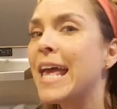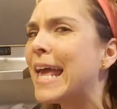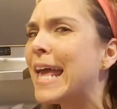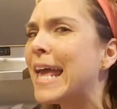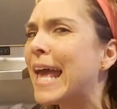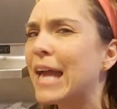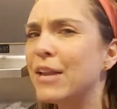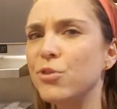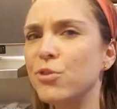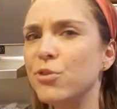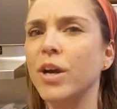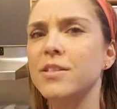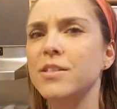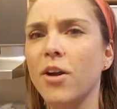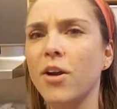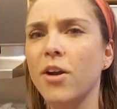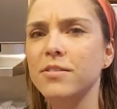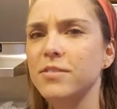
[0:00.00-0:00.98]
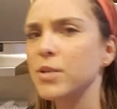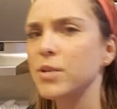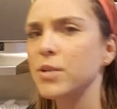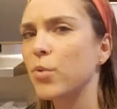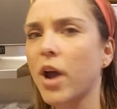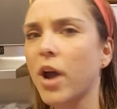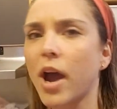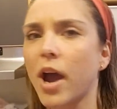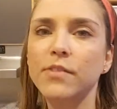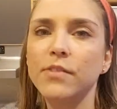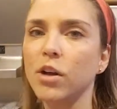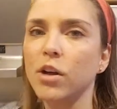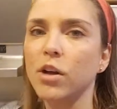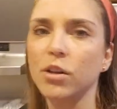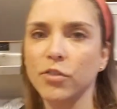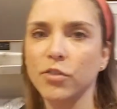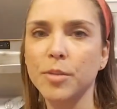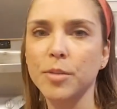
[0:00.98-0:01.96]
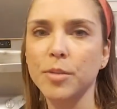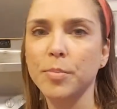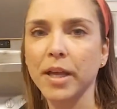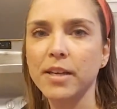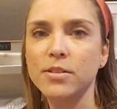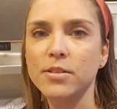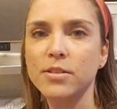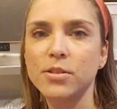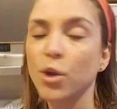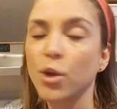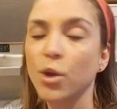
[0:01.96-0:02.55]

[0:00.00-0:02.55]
and you guys honestly were kind of all over the place,